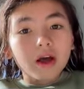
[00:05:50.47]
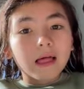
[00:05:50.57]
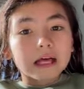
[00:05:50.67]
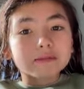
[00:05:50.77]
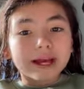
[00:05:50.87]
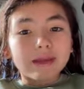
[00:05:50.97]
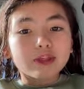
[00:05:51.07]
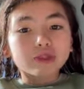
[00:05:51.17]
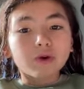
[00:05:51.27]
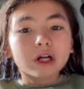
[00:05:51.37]
that was my cat that
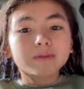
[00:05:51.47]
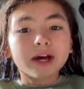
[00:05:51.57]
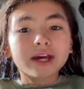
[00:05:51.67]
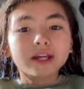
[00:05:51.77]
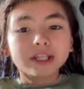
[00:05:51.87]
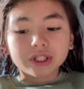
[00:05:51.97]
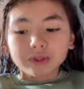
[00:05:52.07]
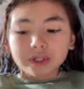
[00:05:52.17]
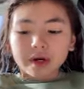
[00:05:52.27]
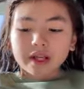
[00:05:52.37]
just walked by. He's so
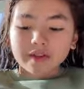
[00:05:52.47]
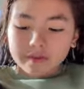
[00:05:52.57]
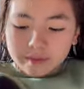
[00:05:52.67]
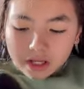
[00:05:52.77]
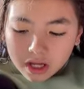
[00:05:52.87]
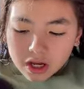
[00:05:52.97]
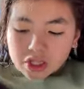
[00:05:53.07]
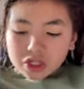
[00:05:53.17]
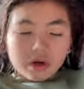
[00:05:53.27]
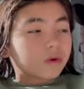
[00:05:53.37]
cute, I love him.
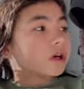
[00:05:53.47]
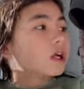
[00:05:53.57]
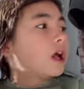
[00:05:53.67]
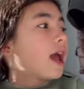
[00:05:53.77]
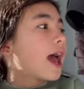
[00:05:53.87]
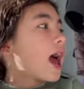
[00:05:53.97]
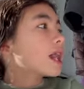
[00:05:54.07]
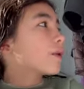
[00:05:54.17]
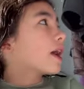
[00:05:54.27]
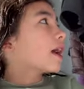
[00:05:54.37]
So
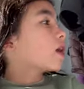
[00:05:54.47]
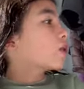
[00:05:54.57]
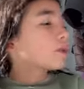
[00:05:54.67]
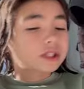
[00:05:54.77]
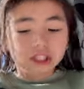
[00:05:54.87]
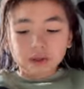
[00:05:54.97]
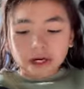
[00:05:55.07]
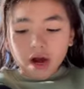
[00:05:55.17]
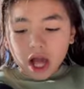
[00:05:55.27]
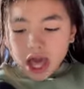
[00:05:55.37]
anyway, oh, he wants to go out.
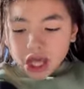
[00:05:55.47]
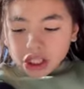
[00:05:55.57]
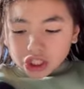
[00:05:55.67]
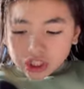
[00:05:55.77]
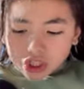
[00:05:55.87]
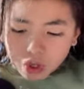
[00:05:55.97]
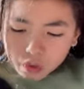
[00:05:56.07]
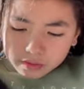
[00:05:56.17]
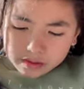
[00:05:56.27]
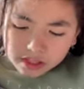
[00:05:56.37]

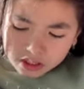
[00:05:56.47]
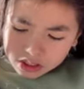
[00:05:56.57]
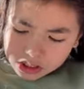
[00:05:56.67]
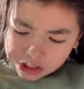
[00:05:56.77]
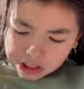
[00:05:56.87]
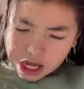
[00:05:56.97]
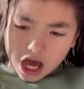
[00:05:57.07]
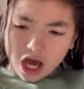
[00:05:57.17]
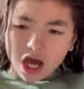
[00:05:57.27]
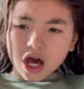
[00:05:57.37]
So
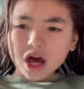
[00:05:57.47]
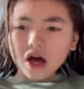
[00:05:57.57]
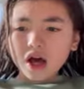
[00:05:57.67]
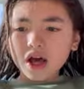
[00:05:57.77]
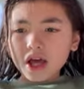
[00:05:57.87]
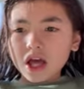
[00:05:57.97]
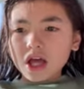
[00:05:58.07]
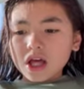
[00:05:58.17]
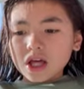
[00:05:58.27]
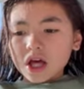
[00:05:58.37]
I
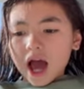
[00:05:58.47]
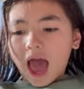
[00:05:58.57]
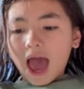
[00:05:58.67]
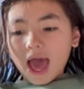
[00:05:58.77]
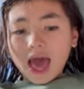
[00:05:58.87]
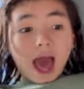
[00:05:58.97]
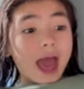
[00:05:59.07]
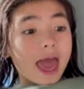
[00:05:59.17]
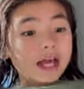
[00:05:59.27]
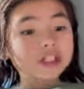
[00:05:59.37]

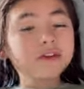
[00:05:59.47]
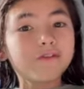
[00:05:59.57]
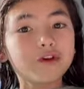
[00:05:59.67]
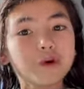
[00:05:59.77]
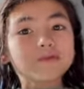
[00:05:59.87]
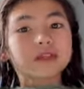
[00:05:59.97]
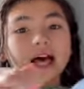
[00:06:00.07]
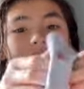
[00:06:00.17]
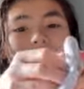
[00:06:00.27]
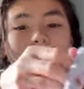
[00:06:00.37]
actually filmed
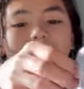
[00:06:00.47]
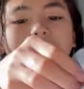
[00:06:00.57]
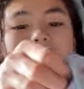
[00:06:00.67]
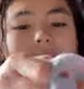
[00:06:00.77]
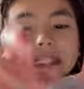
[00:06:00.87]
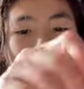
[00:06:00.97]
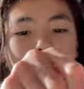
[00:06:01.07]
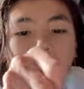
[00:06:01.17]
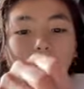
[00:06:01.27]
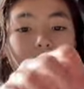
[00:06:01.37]
last time a teeny bit,
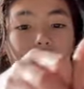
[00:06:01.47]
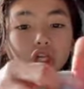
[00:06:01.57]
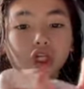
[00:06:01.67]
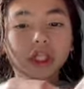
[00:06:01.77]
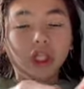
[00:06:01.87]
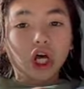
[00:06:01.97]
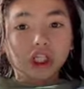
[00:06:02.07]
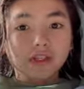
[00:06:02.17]
but I literally lost the